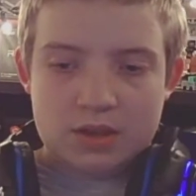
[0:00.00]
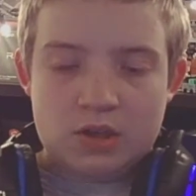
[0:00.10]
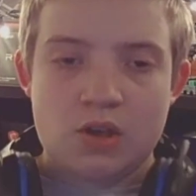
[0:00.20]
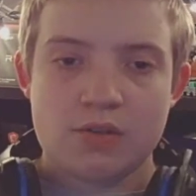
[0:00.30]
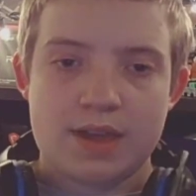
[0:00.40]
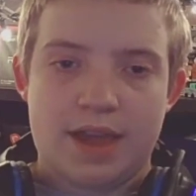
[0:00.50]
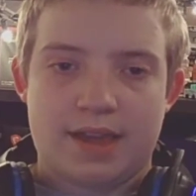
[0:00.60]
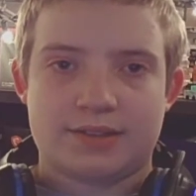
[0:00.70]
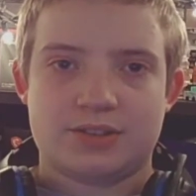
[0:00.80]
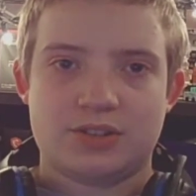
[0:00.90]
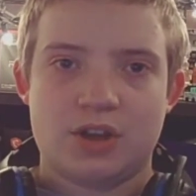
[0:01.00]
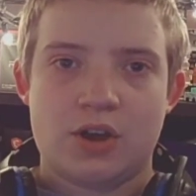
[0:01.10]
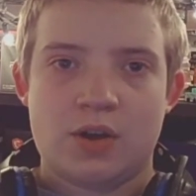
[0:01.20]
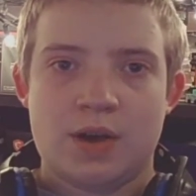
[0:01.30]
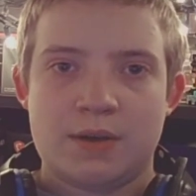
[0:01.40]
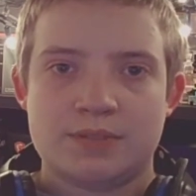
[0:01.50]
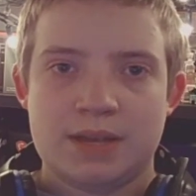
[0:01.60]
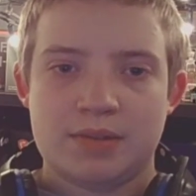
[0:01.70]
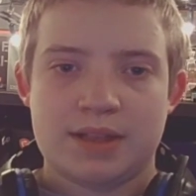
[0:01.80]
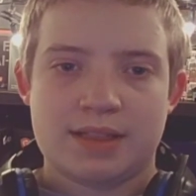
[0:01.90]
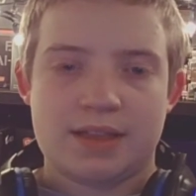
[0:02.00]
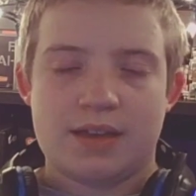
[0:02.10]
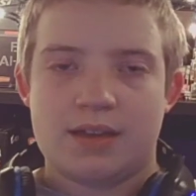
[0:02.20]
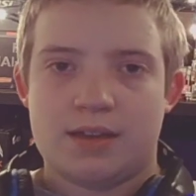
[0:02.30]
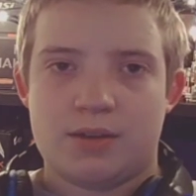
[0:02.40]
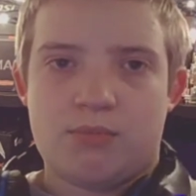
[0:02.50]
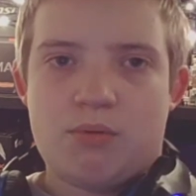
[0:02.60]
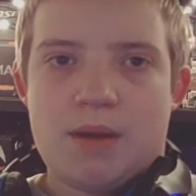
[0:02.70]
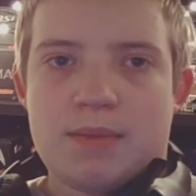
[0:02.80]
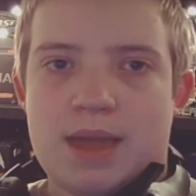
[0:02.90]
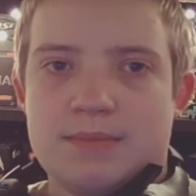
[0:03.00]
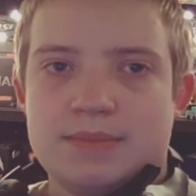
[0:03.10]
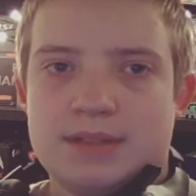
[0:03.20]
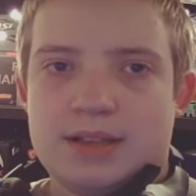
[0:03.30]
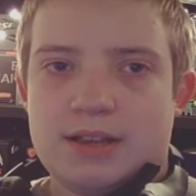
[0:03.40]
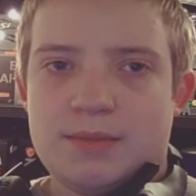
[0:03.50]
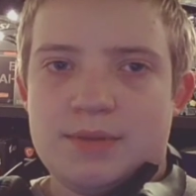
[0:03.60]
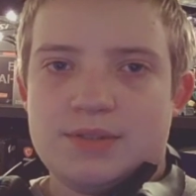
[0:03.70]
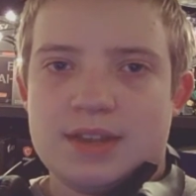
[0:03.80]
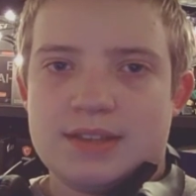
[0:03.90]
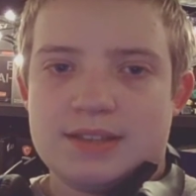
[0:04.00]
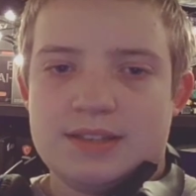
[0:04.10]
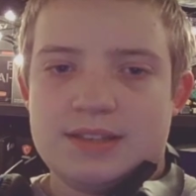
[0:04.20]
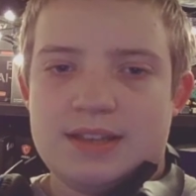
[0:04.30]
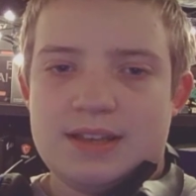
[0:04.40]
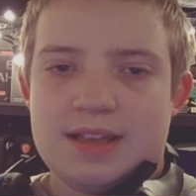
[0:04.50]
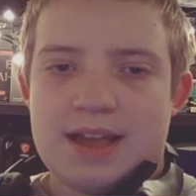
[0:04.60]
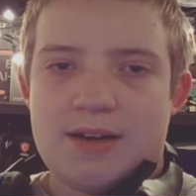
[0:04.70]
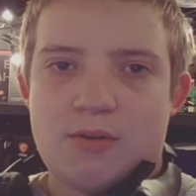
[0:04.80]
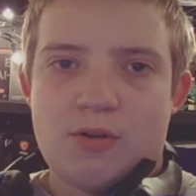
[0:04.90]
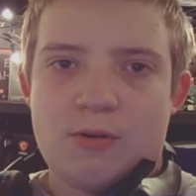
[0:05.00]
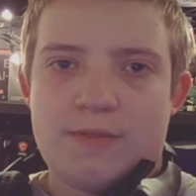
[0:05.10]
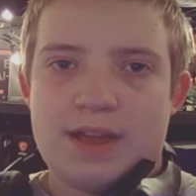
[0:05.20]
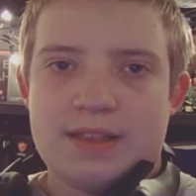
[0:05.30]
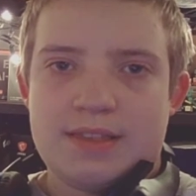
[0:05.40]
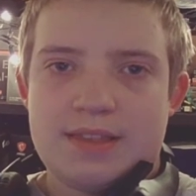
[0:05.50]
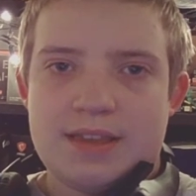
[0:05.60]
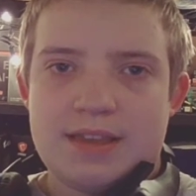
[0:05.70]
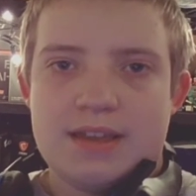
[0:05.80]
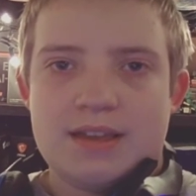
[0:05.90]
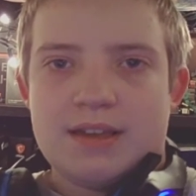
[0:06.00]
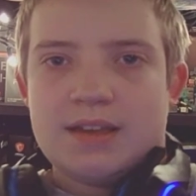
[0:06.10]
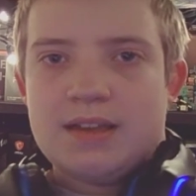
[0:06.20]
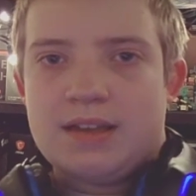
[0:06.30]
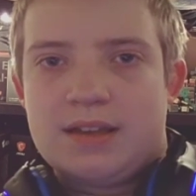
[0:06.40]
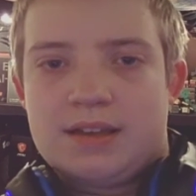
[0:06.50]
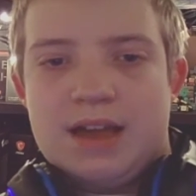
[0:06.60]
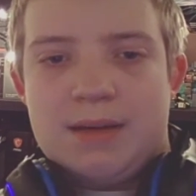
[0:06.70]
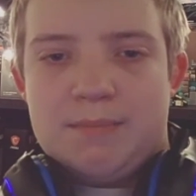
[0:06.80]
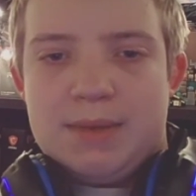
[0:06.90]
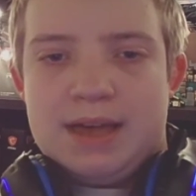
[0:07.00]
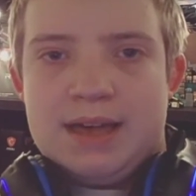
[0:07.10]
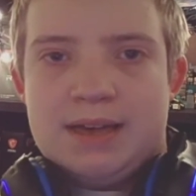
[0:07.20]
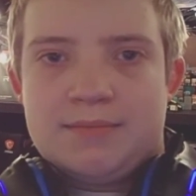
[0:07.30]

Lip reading: Okay, so I was able to get the webcam set up. As you guys can see, now all fancy. Got my